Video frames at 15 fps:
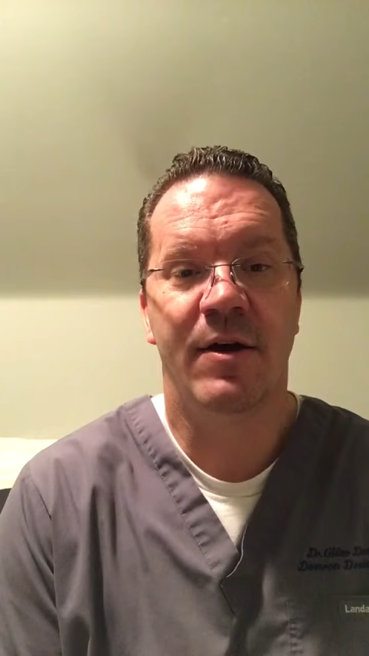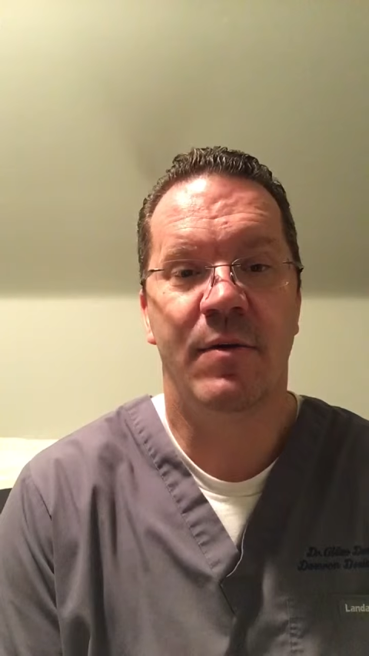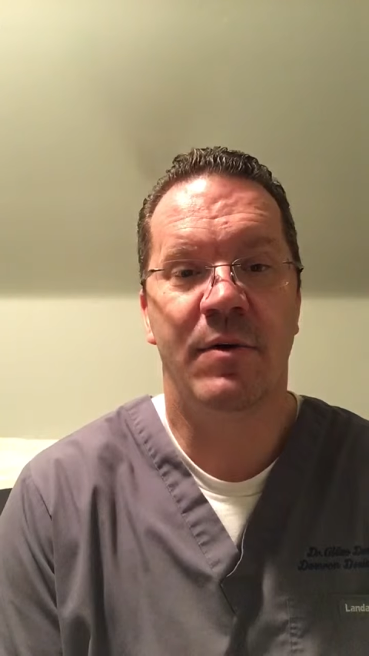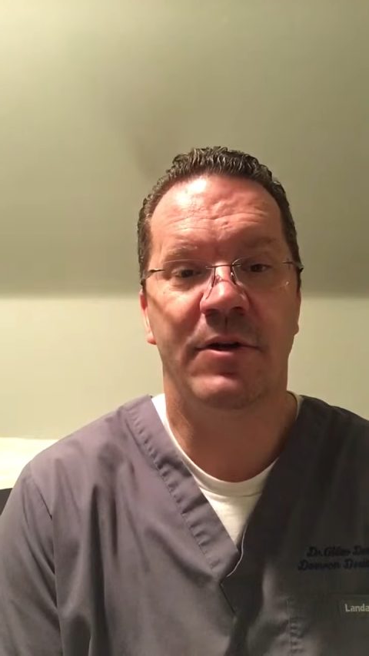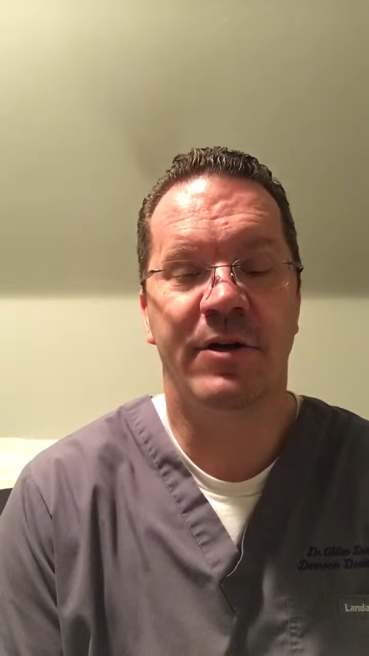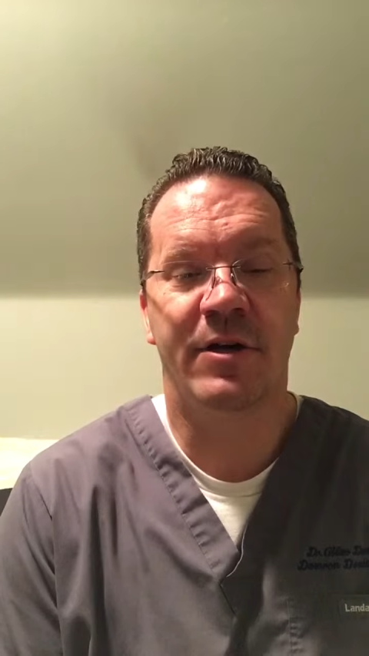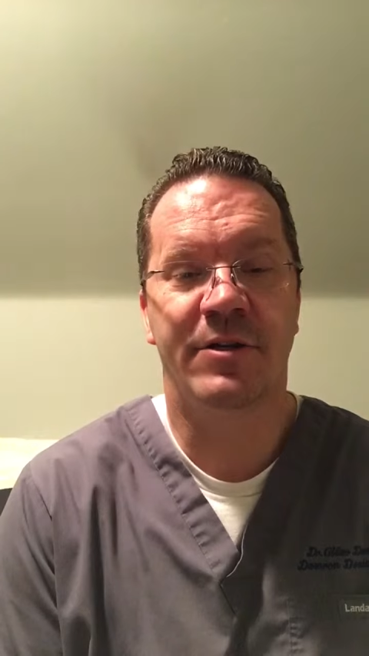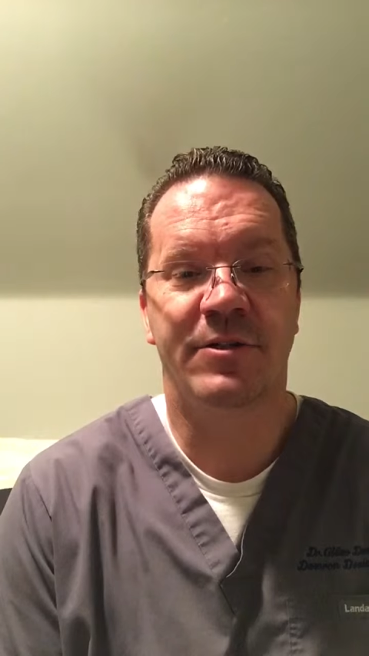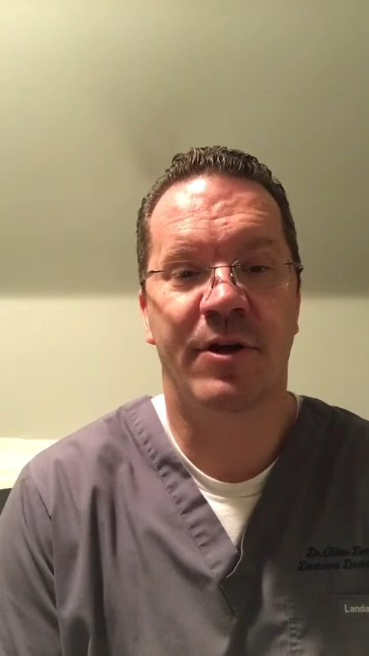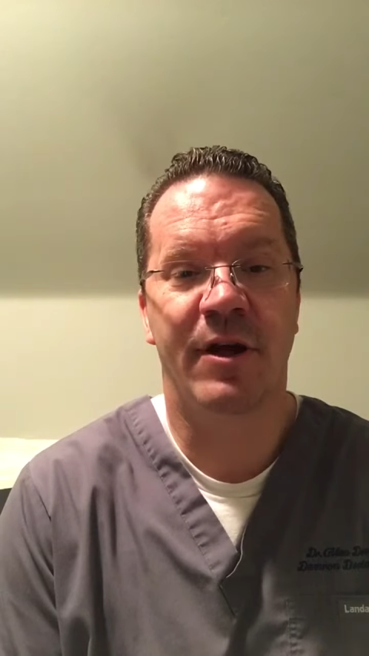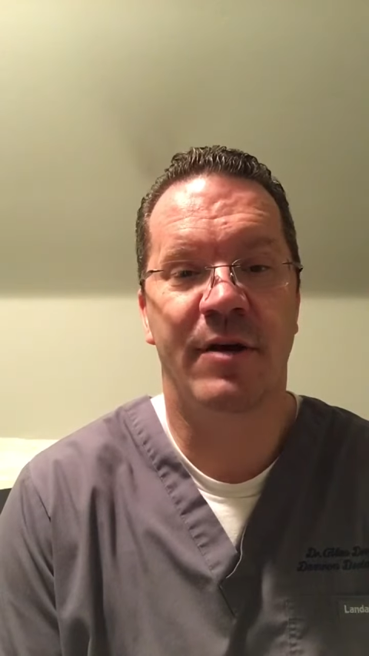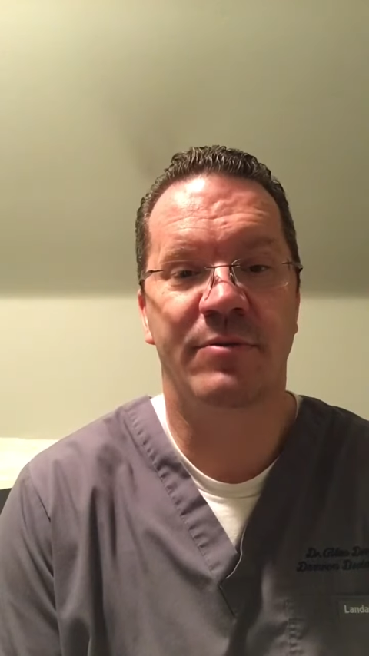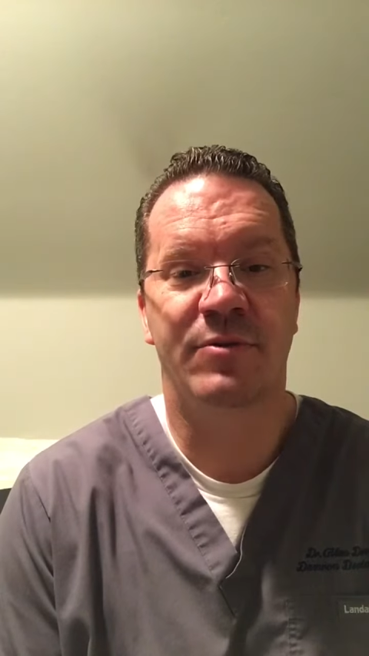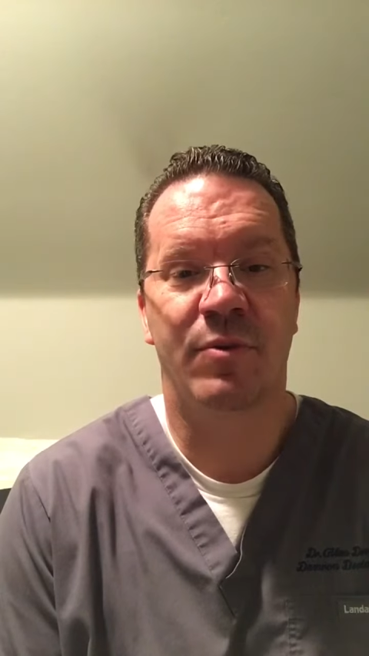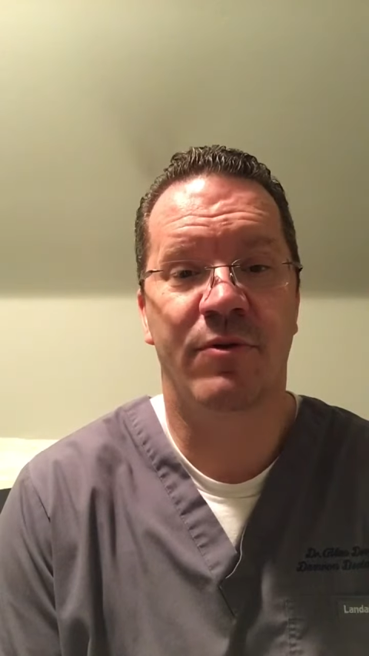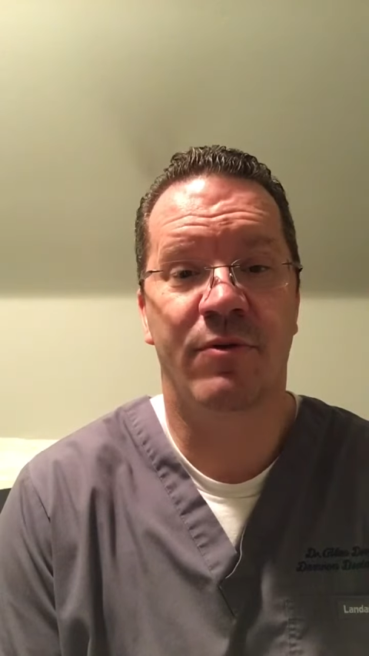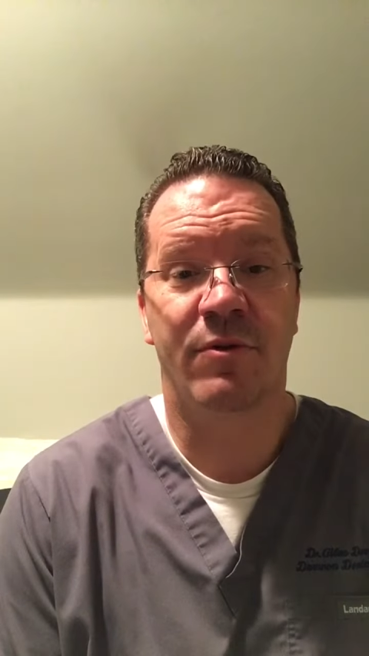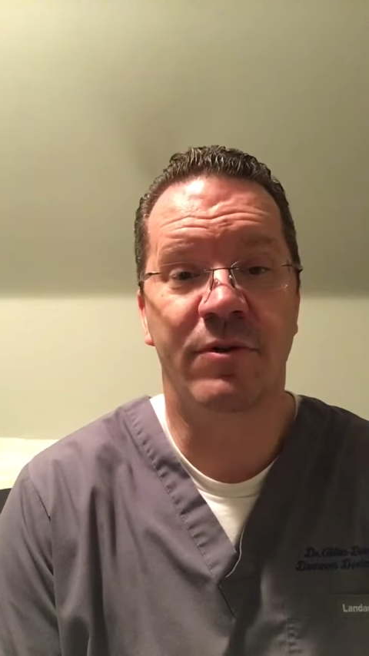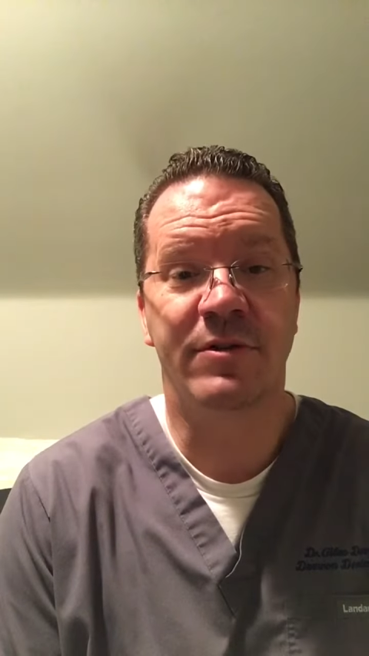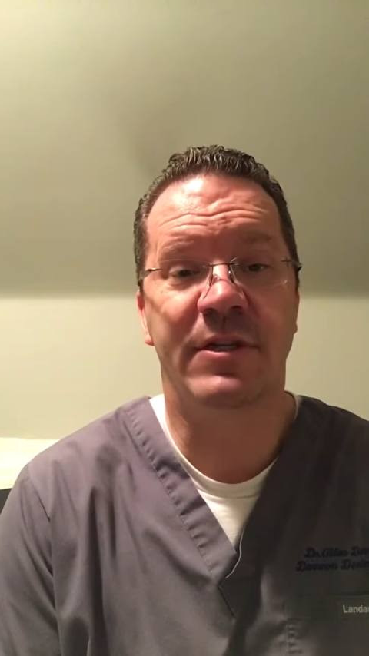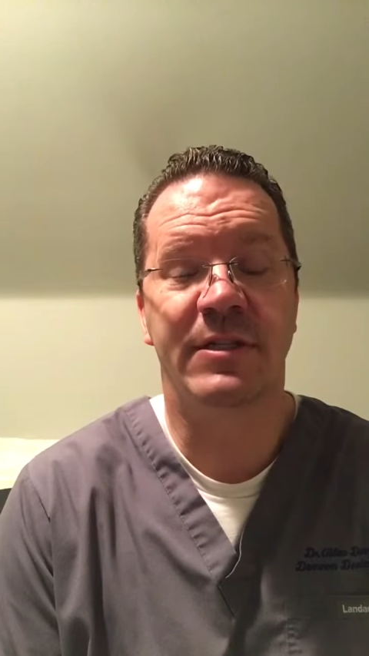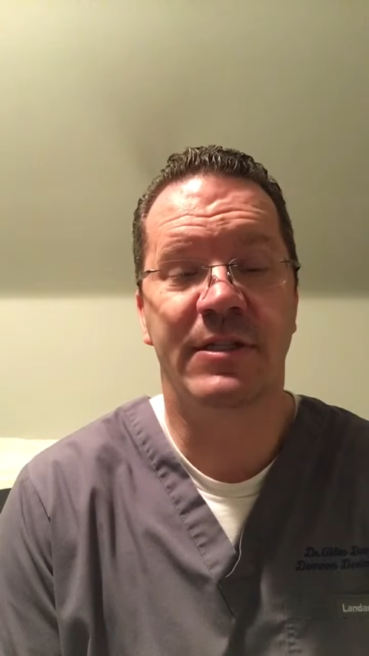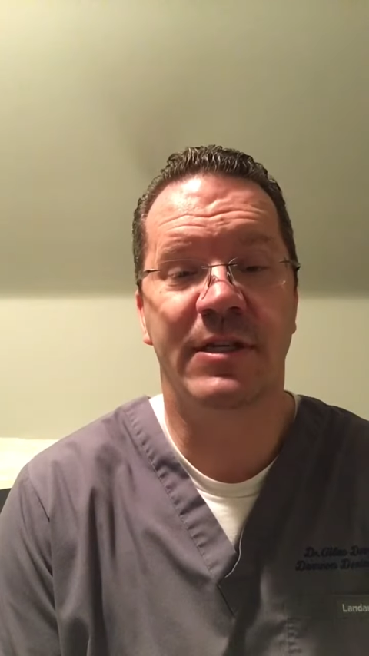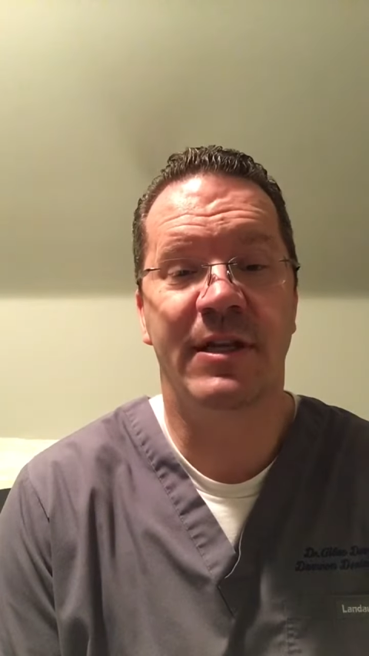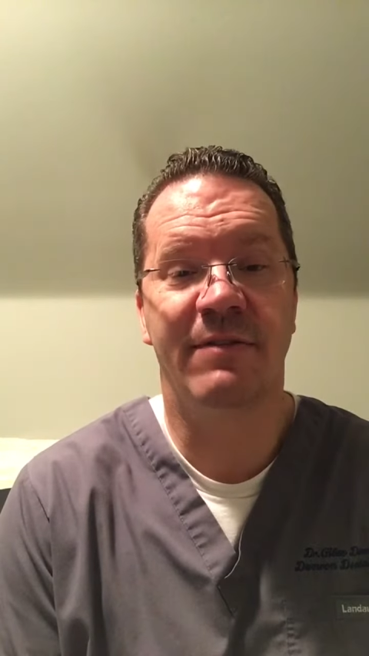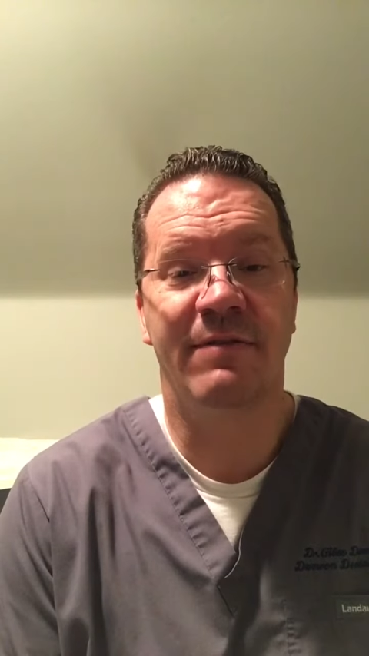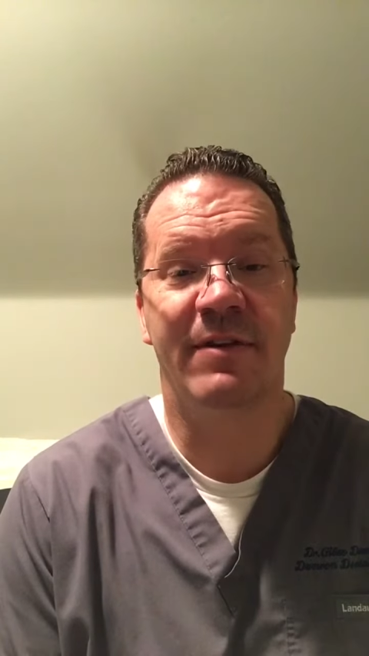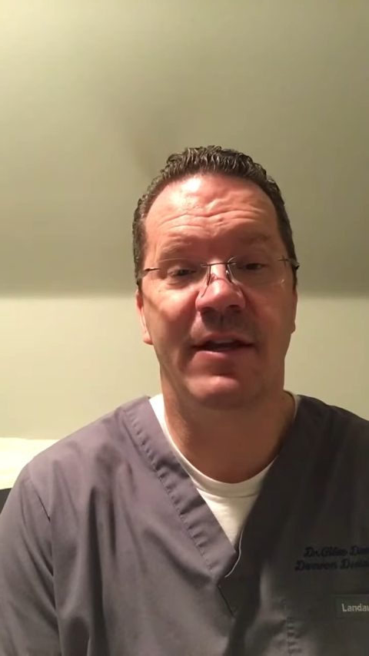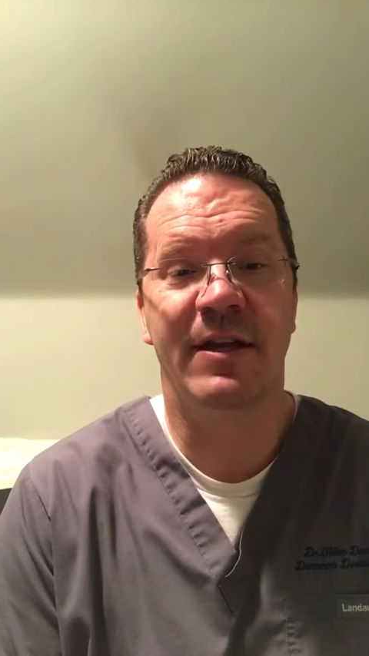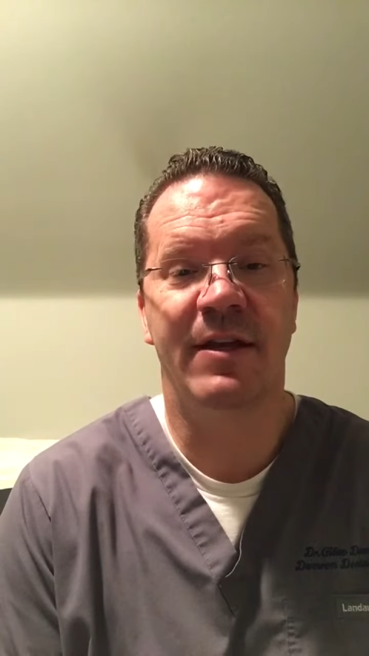which also helps with root
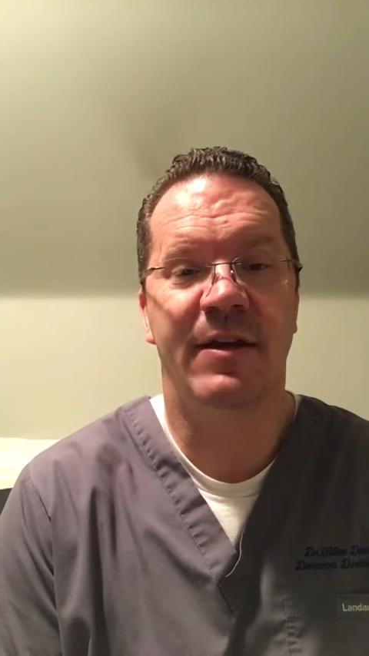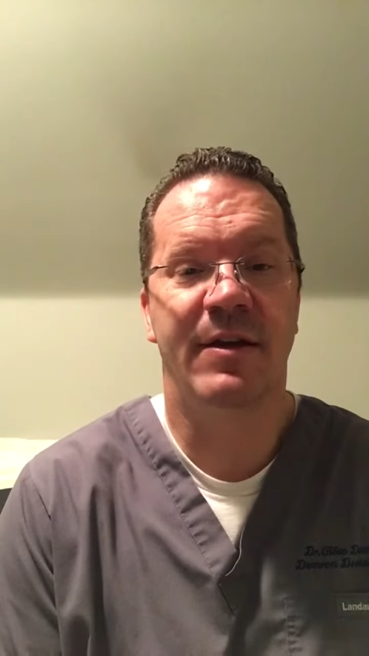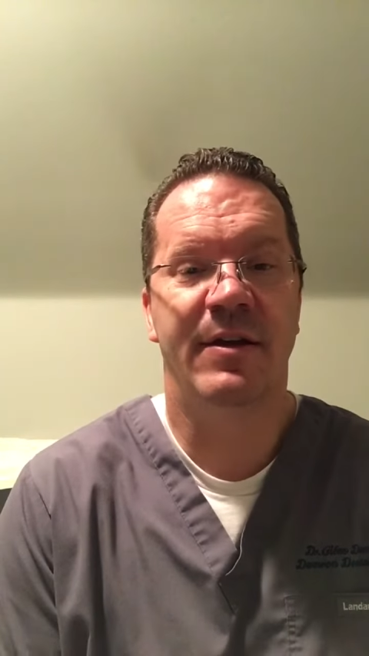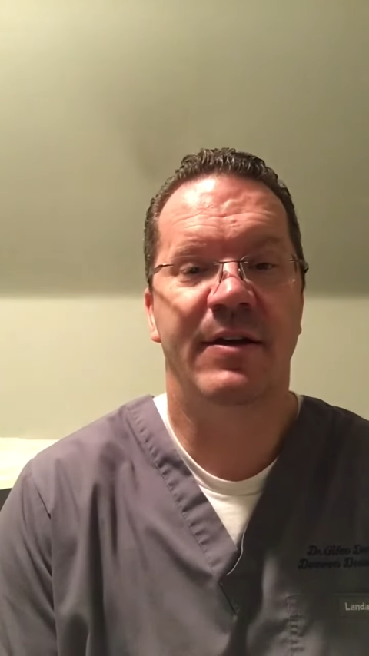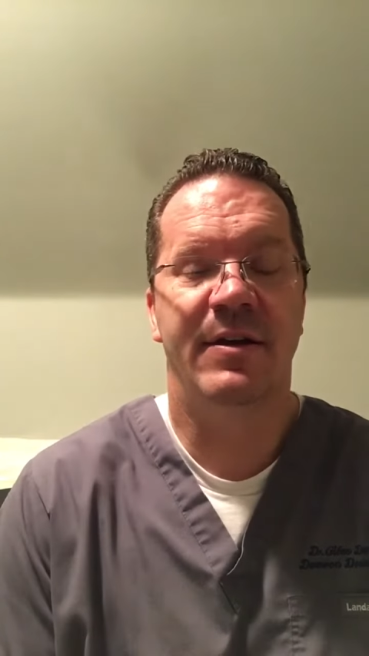sensitivity.